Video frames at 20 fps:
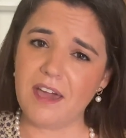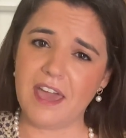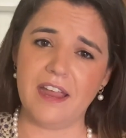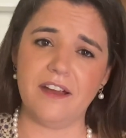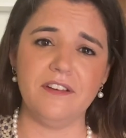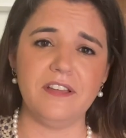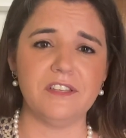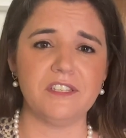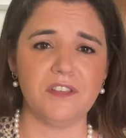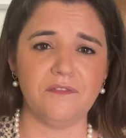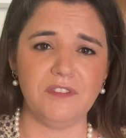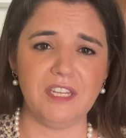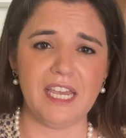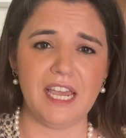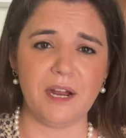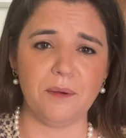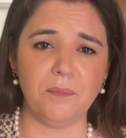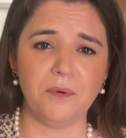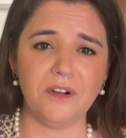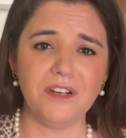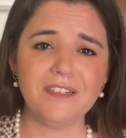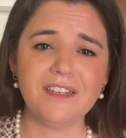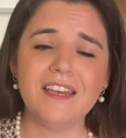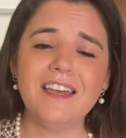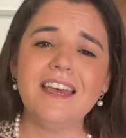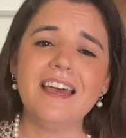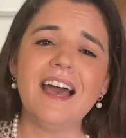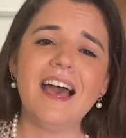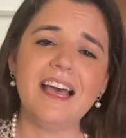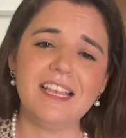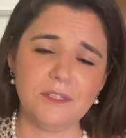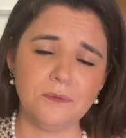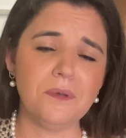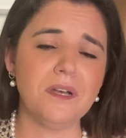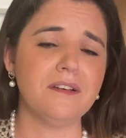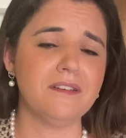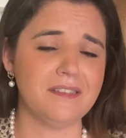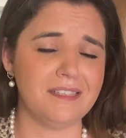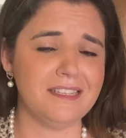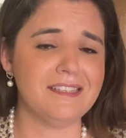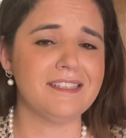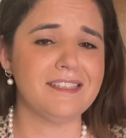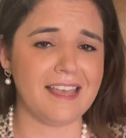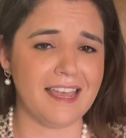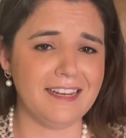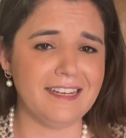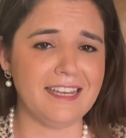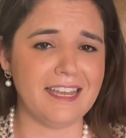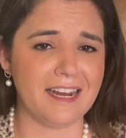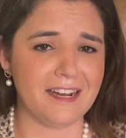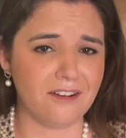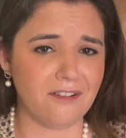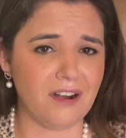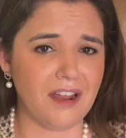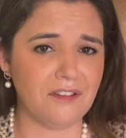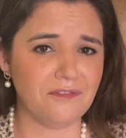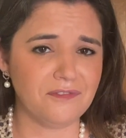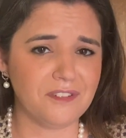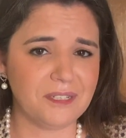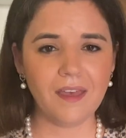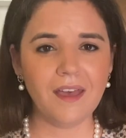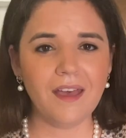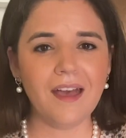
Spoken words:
areas of the airport as well as inside the aircraft.